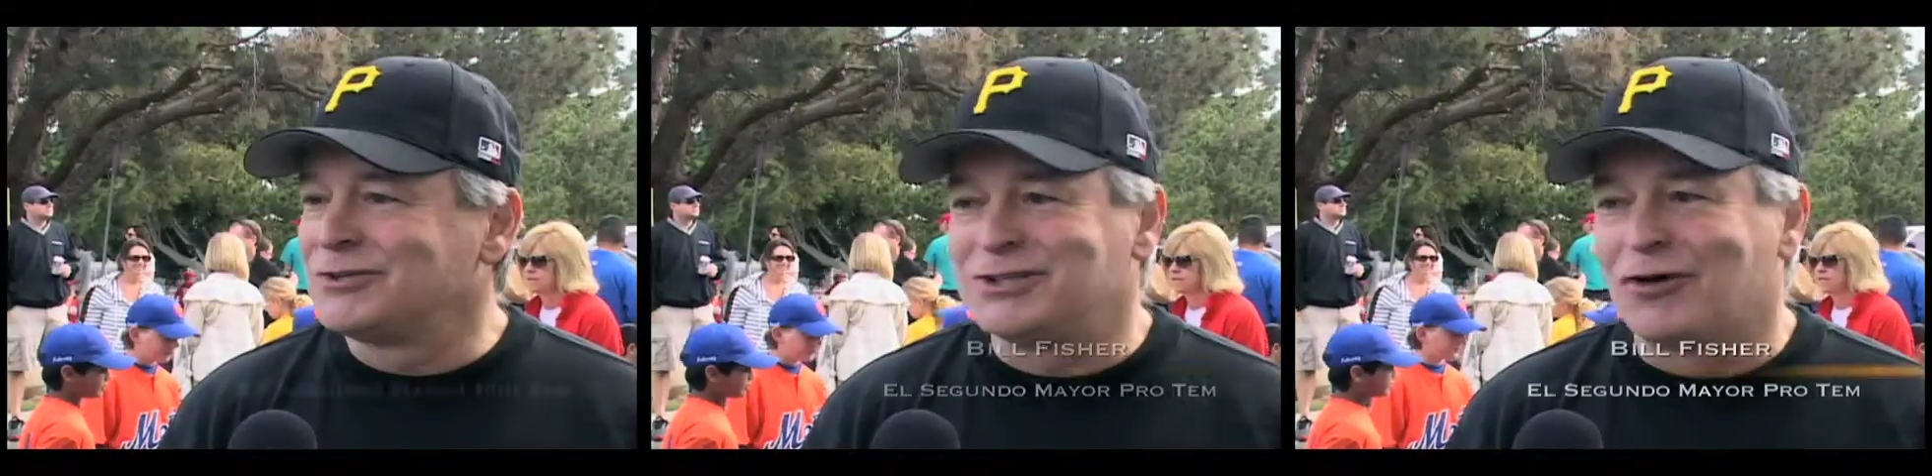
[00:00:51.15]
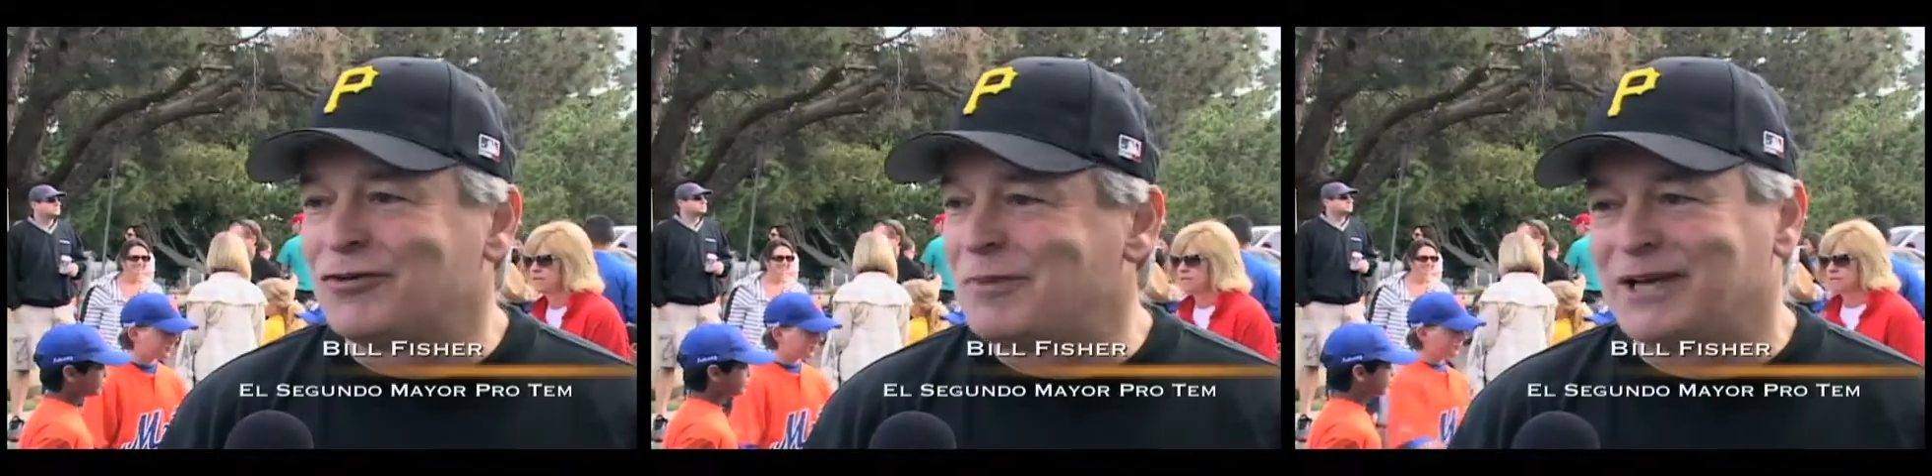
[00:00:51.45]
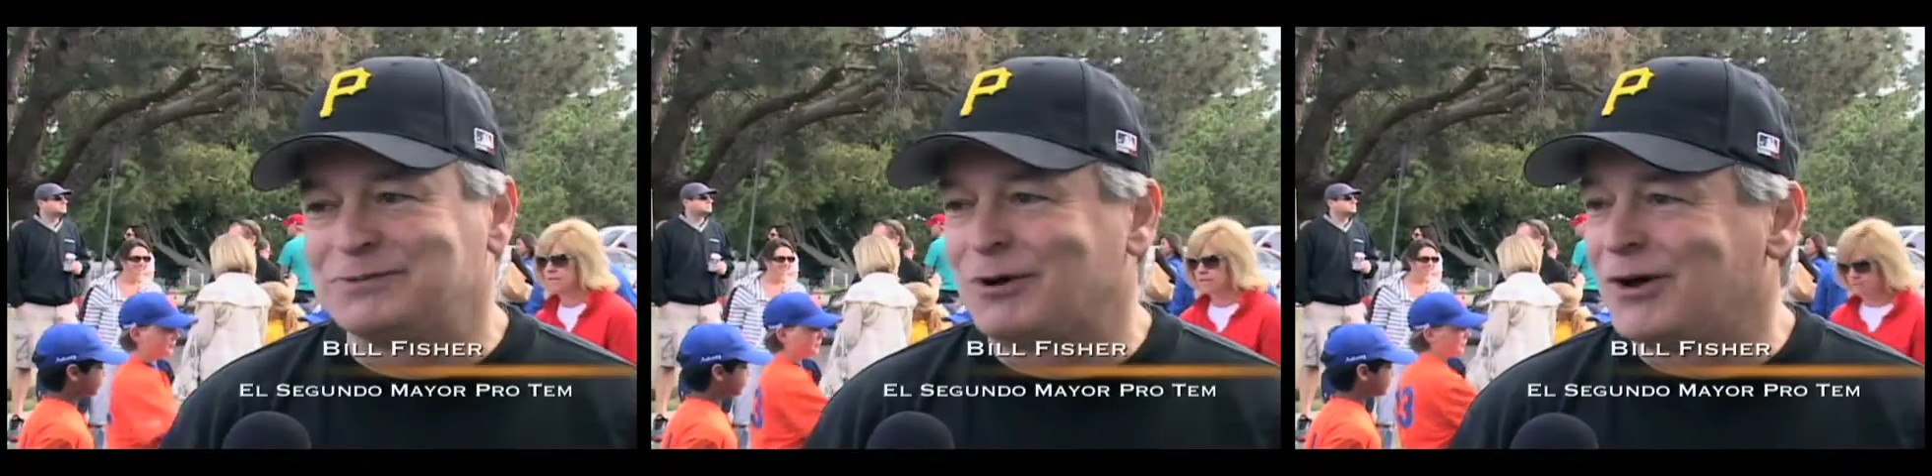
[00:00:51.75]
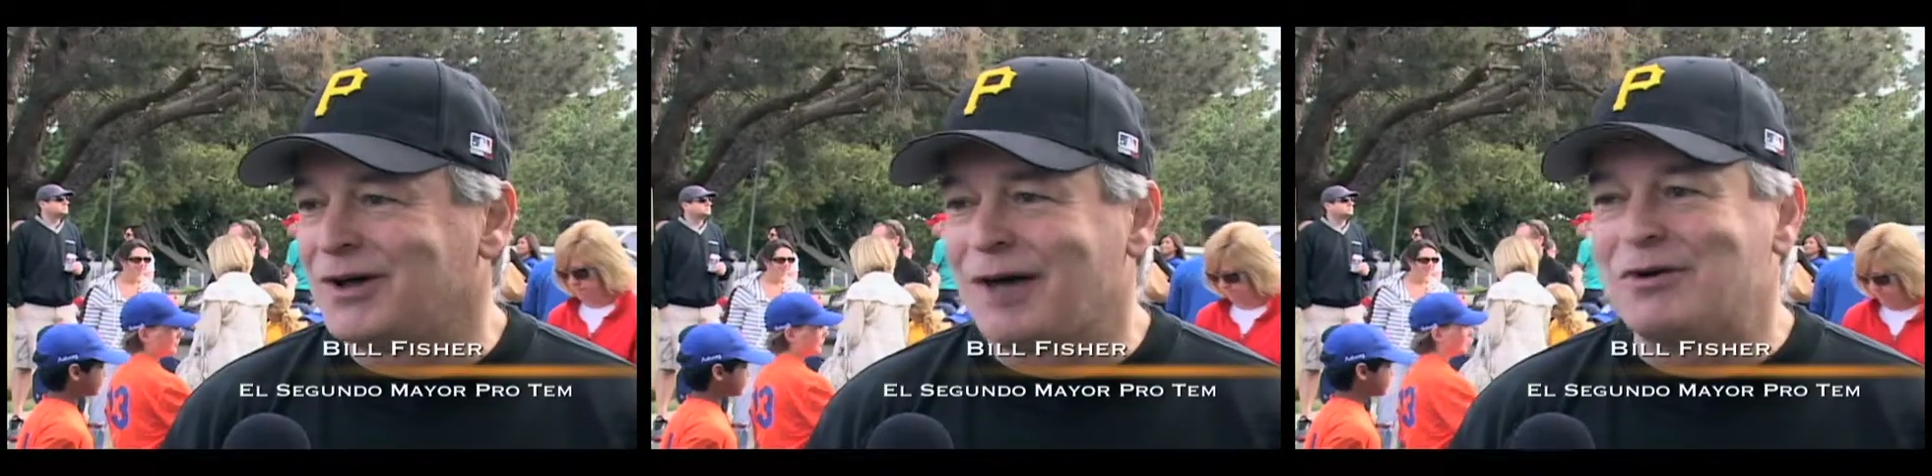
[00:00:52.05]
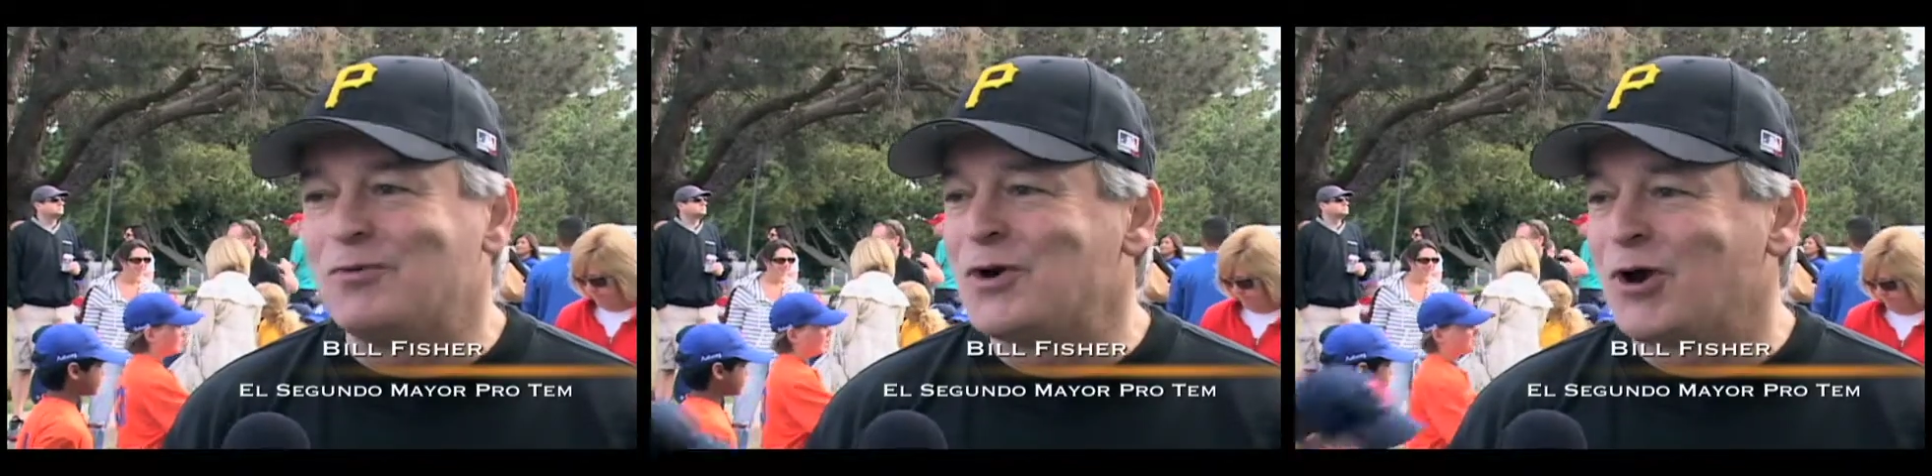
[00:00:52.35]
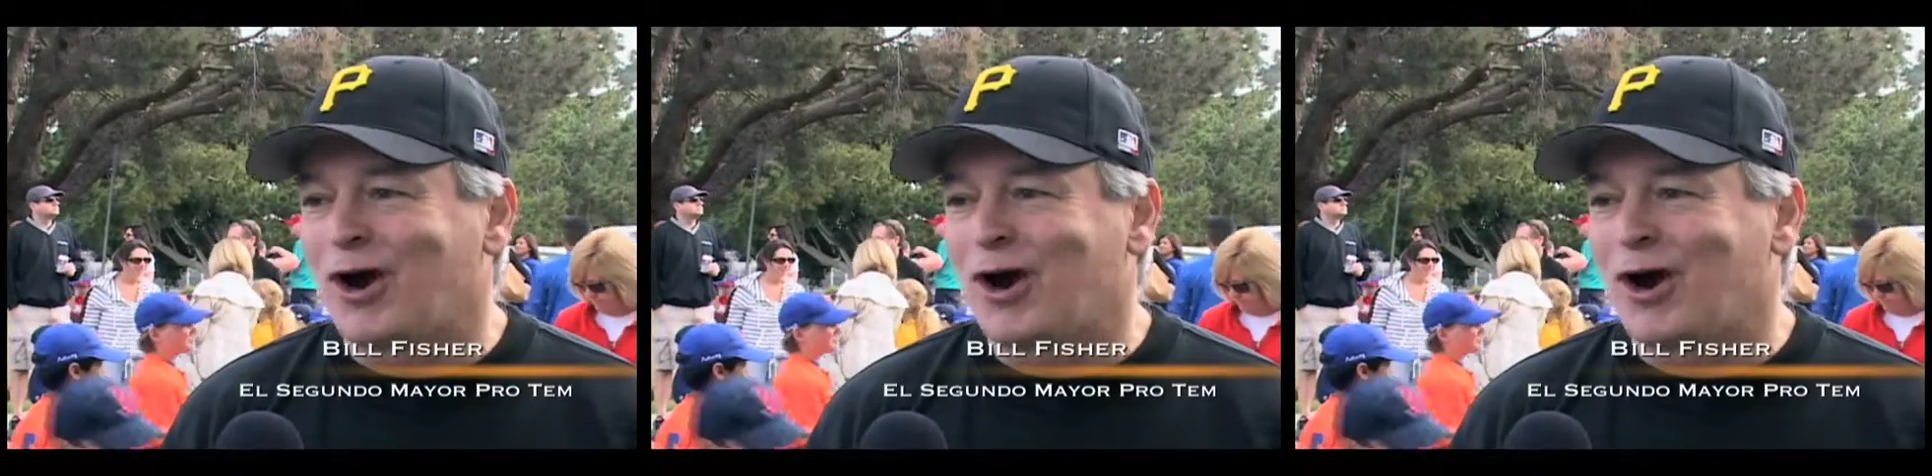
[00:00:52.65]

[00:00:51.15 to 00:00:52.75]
is known for baseball. I mean, we are a